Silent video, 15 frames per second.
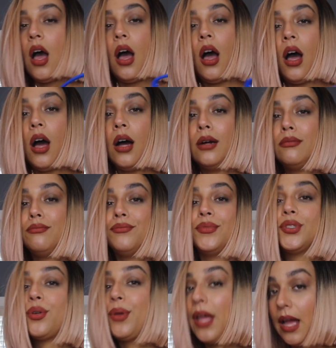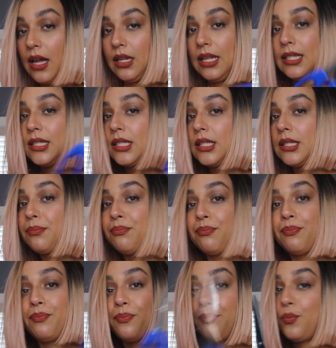So yeah,
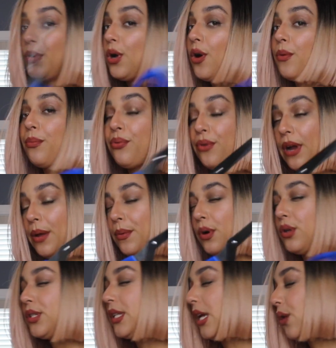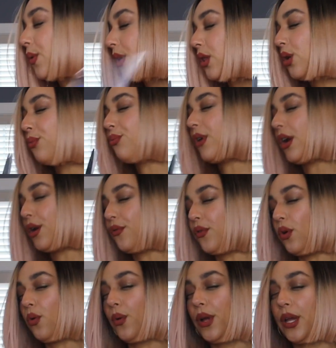we're gonna pray. We're gonna say a quick little prayer real
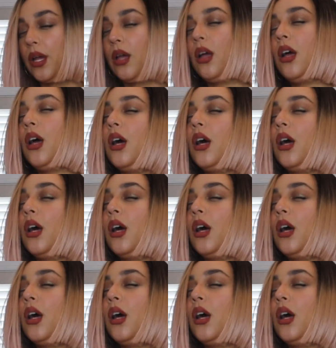quick.